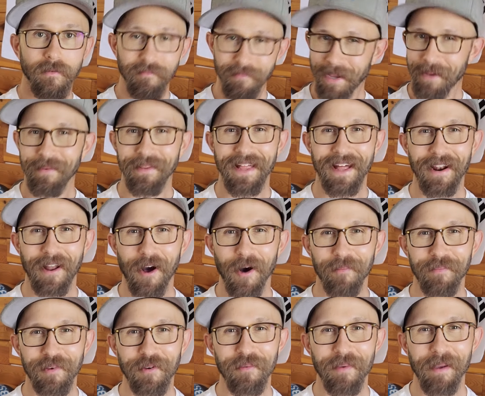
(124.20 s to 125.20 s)
Maybe that'll
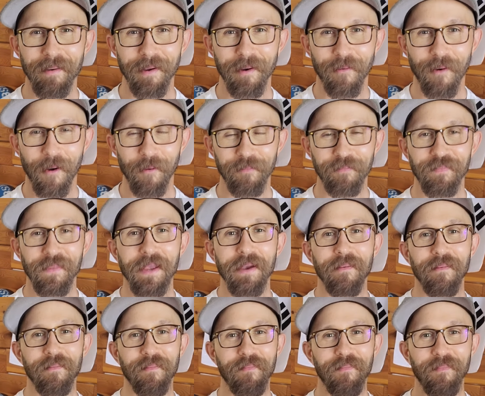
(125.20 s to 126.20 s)
help you, maybe it won't.
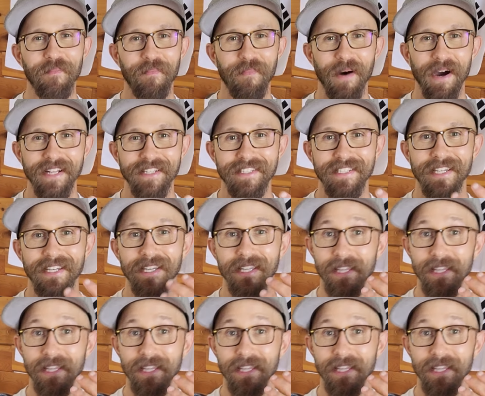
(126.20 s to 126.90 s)
But